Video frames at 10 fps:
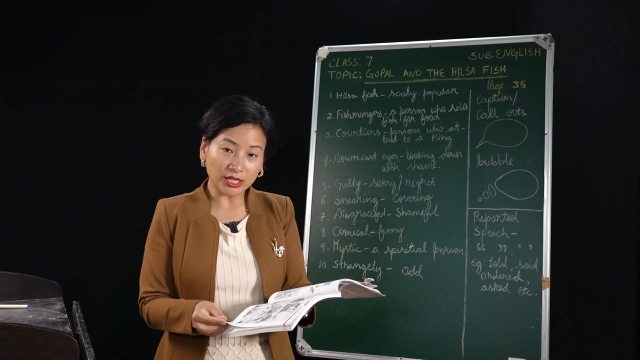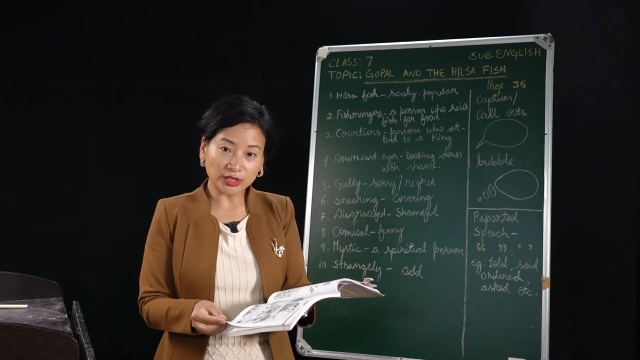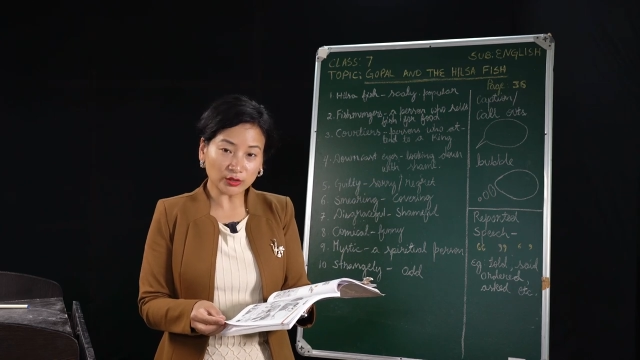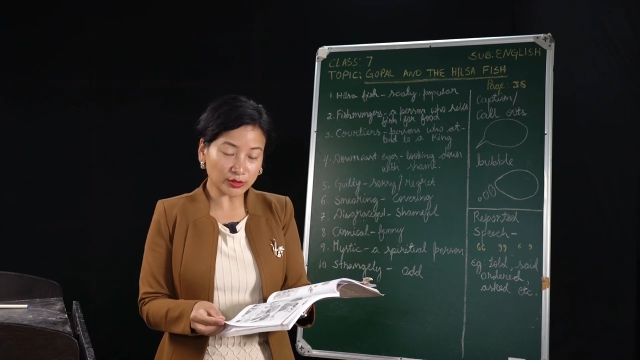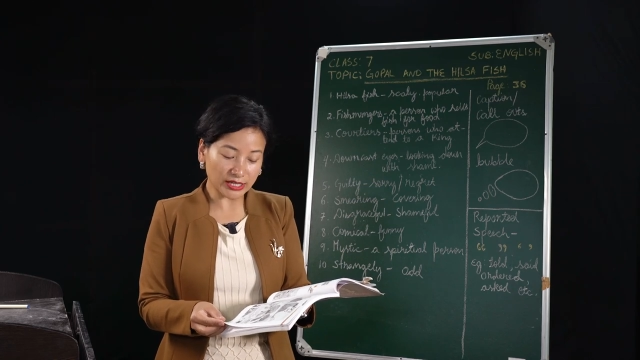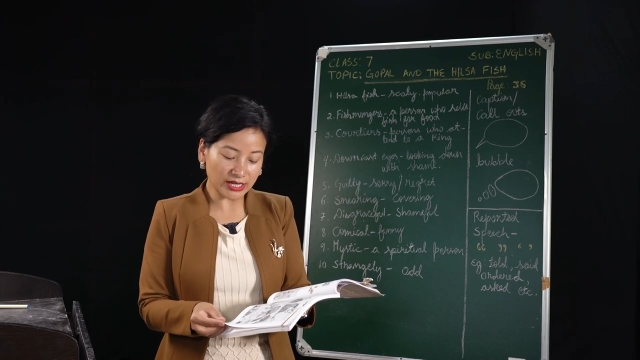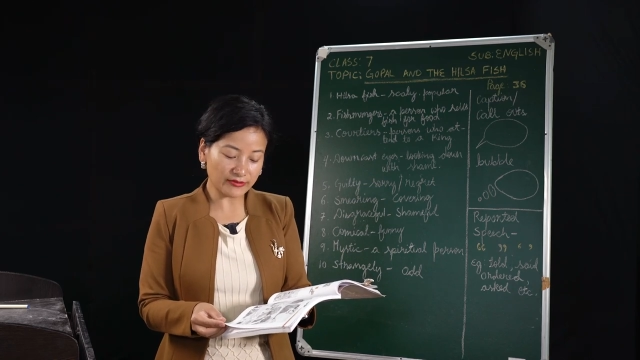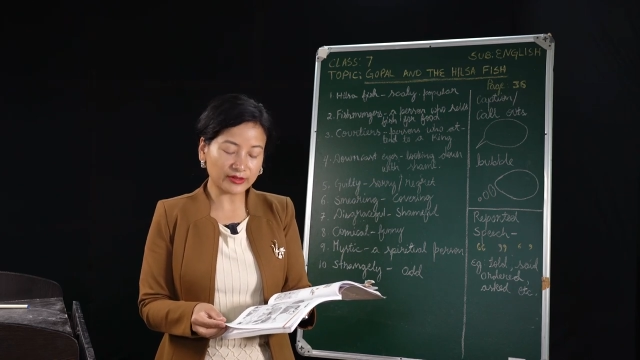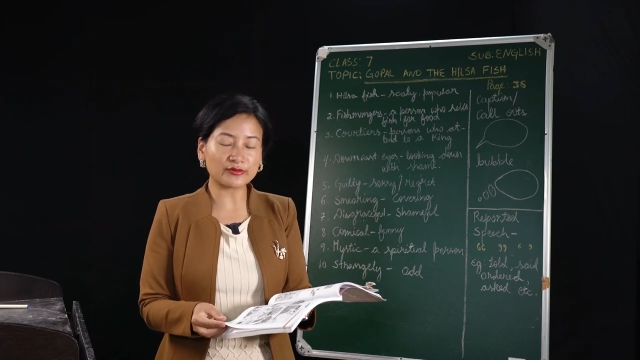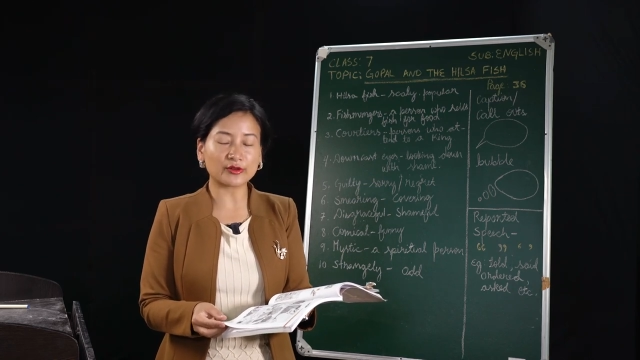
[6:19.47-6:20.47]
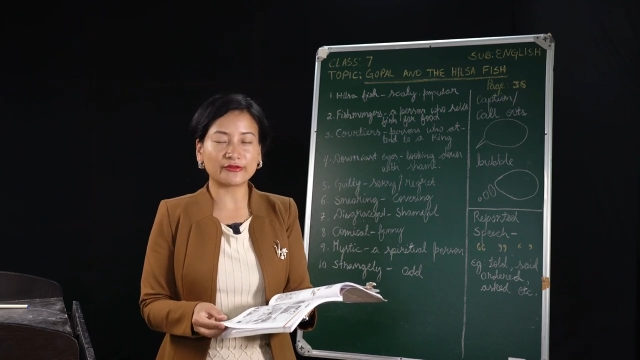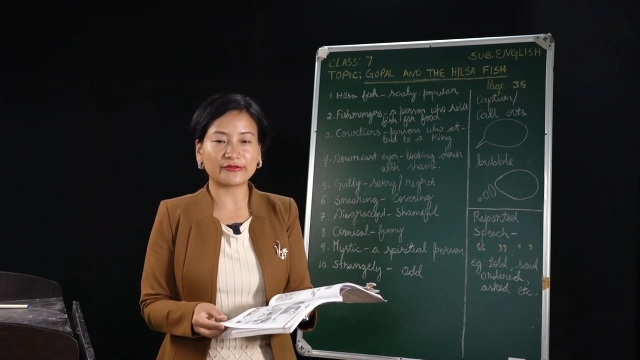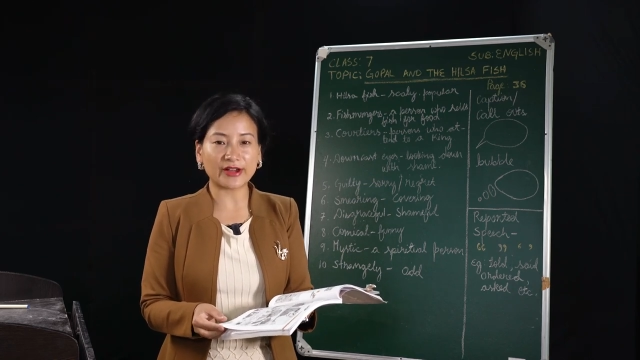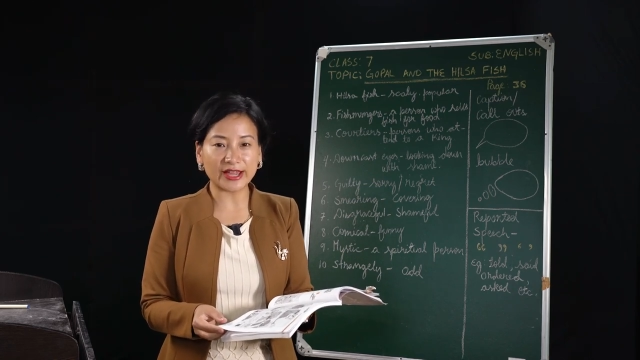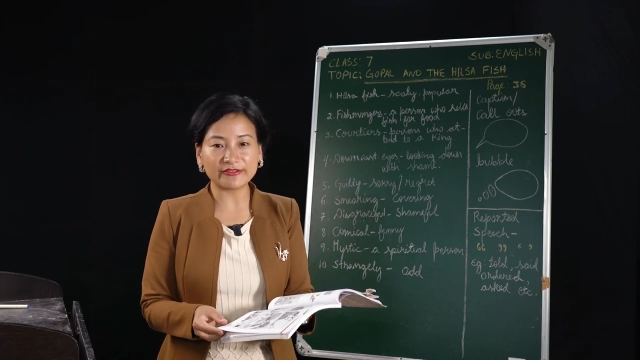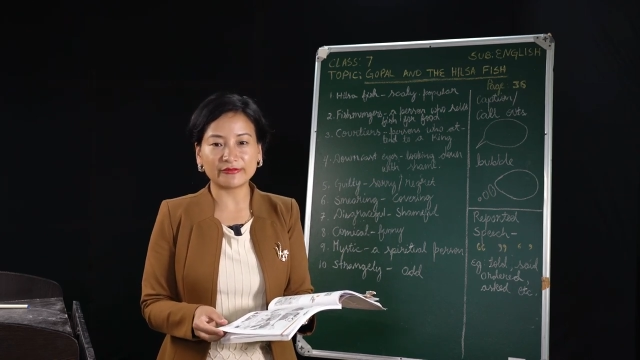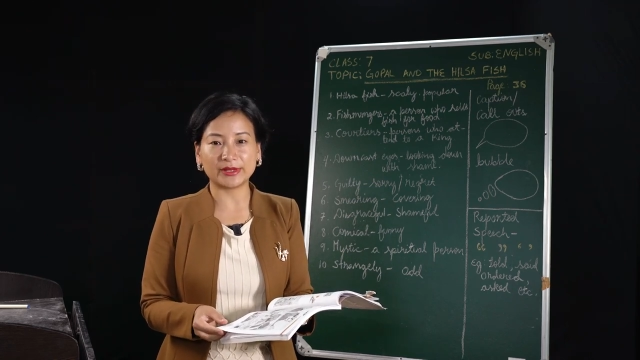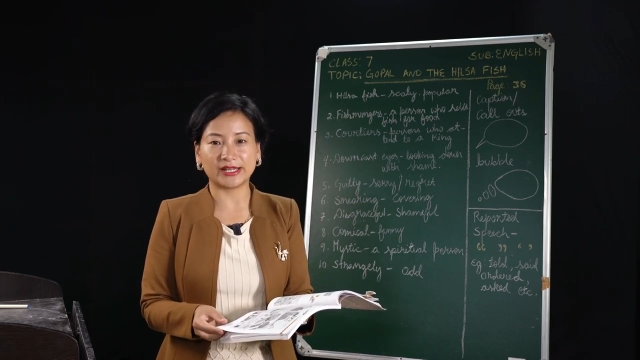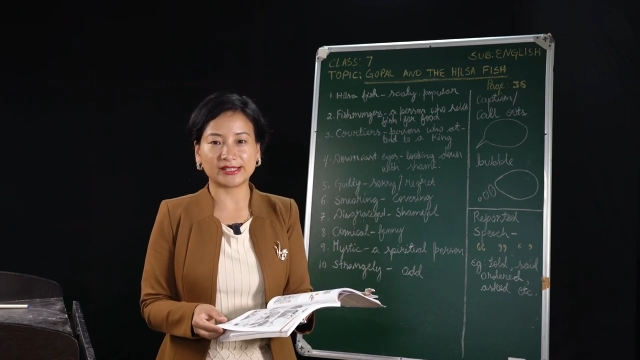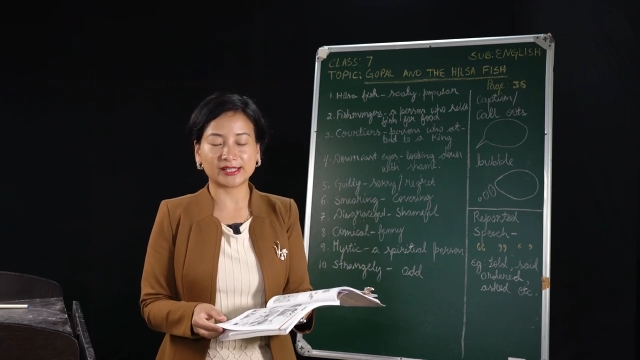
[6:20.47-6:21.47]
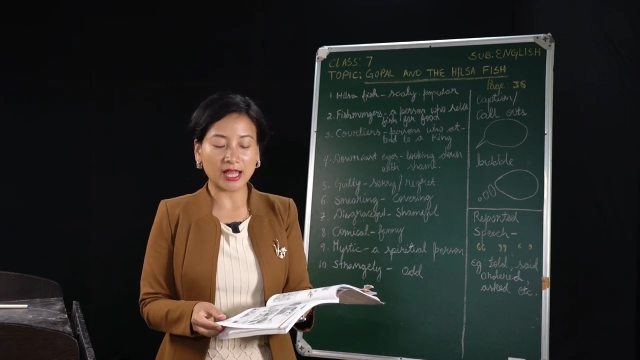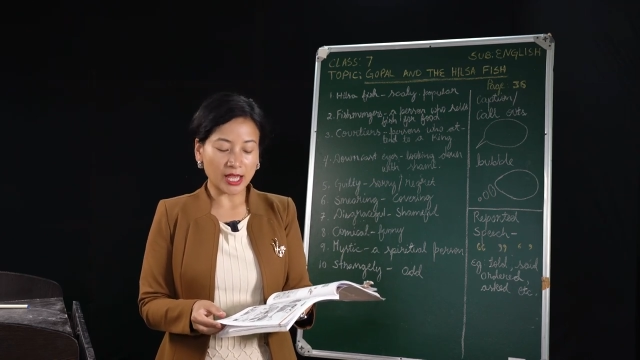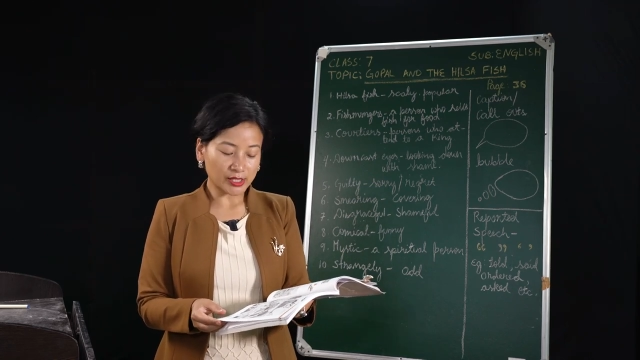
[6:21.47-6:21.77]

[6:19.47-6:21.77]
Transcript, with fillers: not even for five minutes.